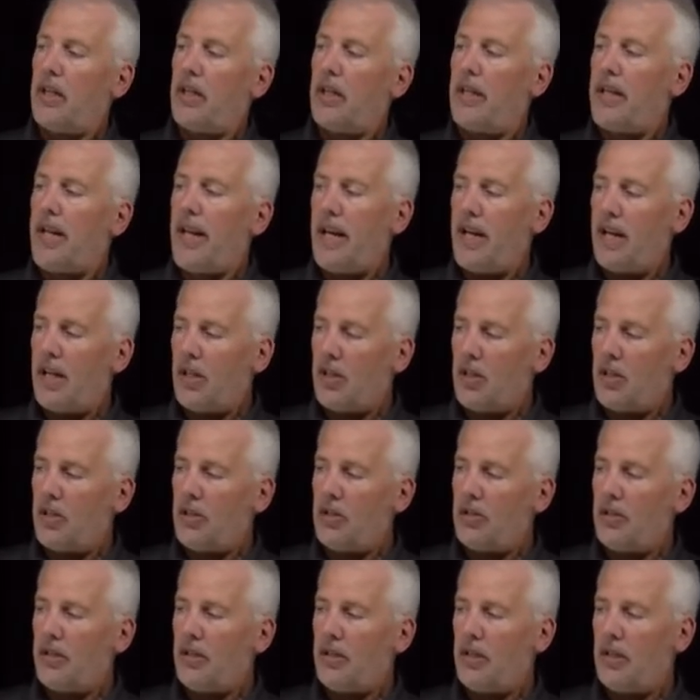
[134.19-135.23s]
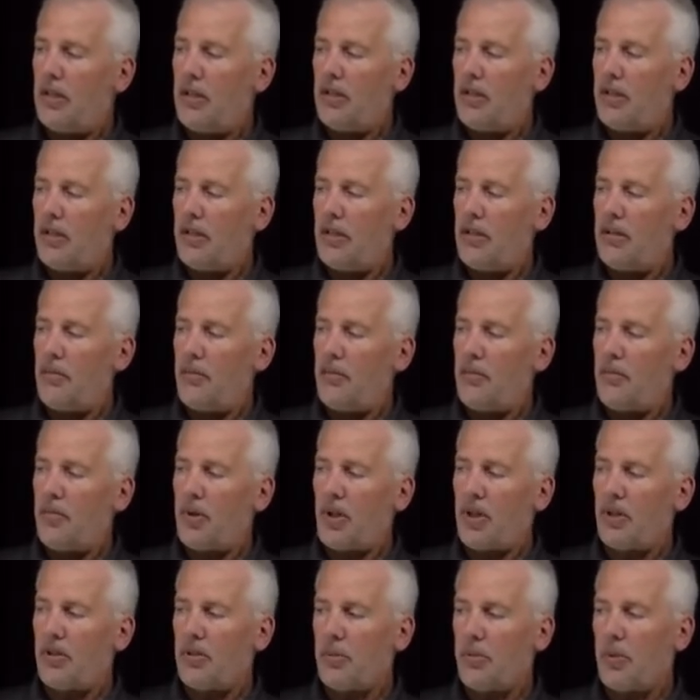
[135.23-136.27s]
Now,
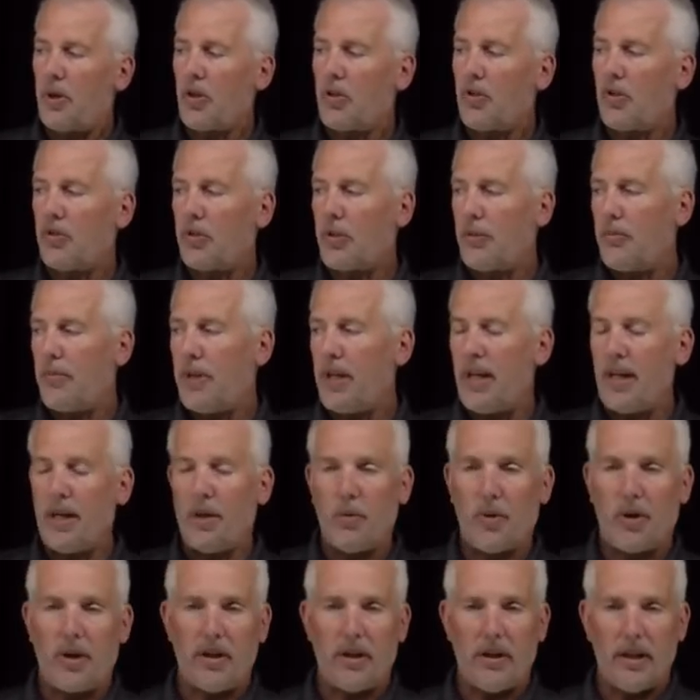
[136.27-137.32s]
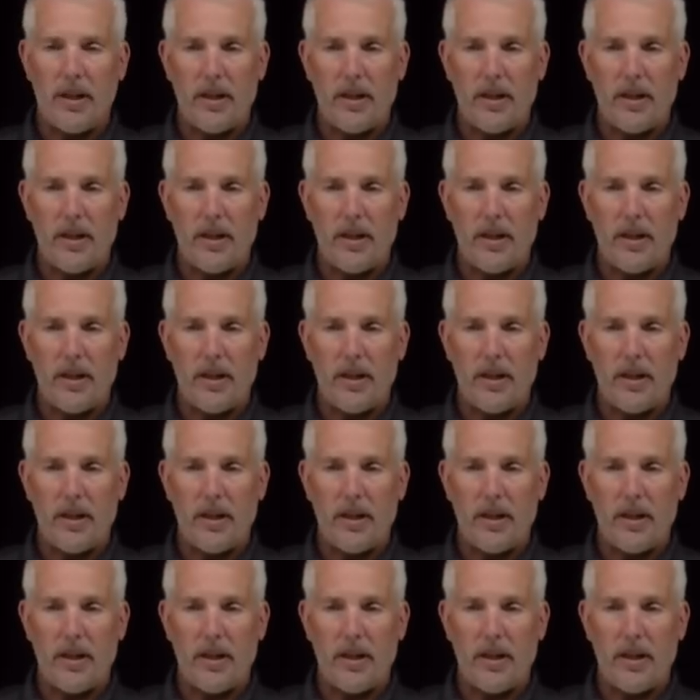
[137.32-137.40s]
because the particle can be anywhere in,